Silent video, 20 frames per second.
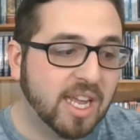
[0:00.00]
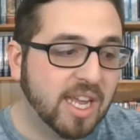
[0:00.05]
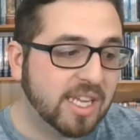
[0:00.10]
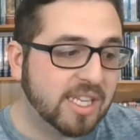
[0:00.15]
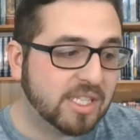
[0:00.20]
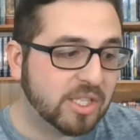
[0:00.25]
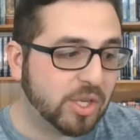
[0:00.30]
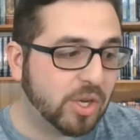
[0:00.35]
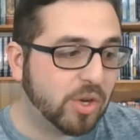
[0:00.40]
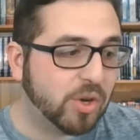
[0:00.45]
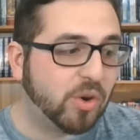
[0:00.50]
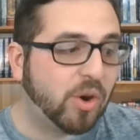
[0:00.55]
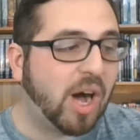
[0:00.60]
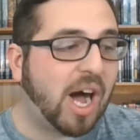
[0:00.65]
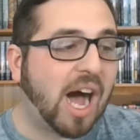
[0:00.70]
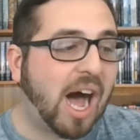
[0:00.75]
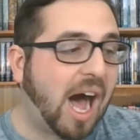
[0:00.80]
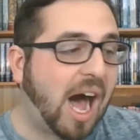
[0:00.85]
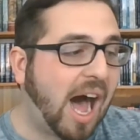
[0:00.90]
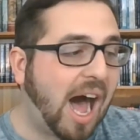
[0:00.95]
So
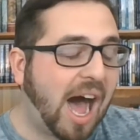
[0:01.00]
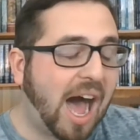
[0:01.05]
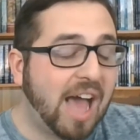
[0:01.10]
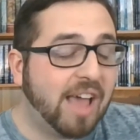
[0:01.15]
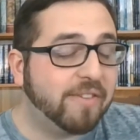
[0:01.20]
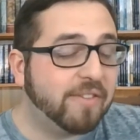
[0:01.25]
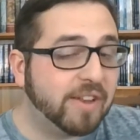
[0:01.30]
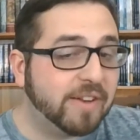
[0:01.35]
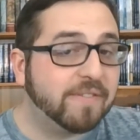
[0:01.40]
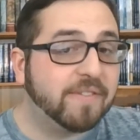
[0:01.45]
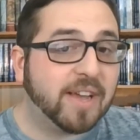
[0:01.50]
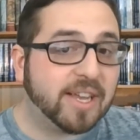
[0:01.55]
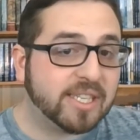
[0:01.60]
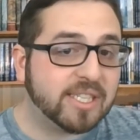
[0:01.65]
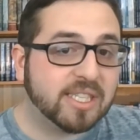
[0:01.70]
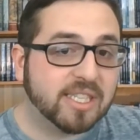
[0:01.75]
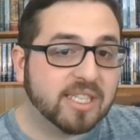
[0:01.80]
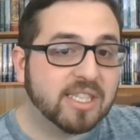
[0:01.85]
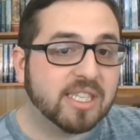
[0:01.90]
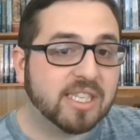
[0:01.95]
I've
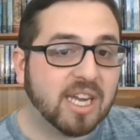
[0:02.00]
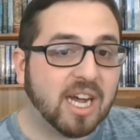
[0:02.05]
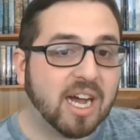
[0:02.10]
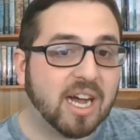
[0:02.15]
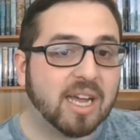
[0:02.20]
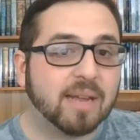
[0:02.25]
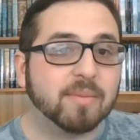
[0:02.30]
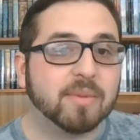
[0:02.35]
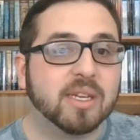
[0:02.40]
invested the time.